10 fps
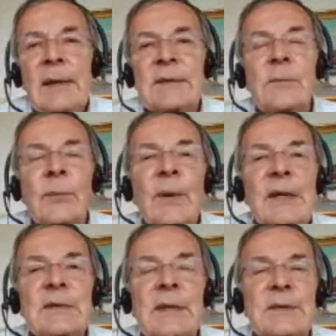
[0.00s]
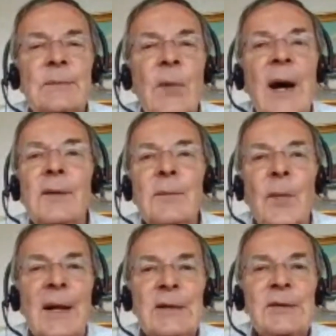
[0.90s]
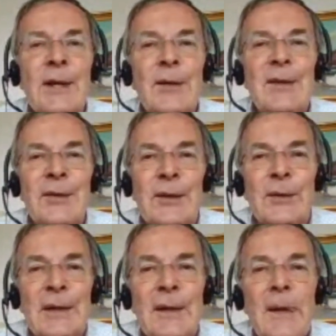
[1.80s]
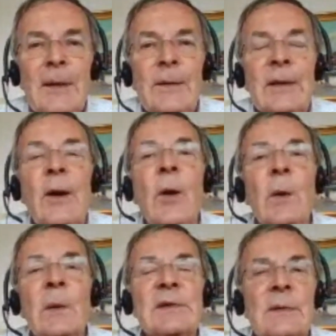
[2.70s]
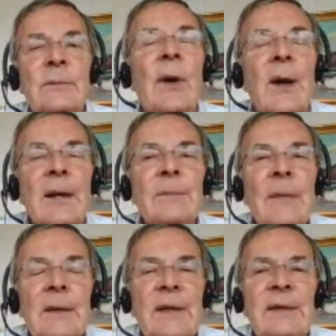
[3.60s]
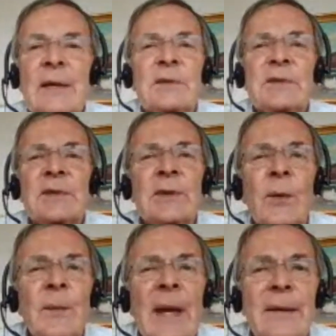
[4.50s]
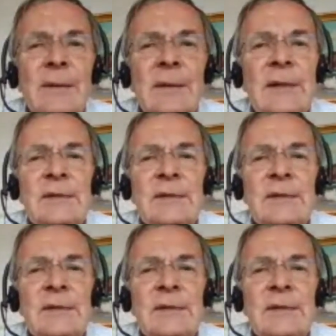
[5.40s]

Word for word: has embraced this modern monetary theory that holds in part the deficits don't matter.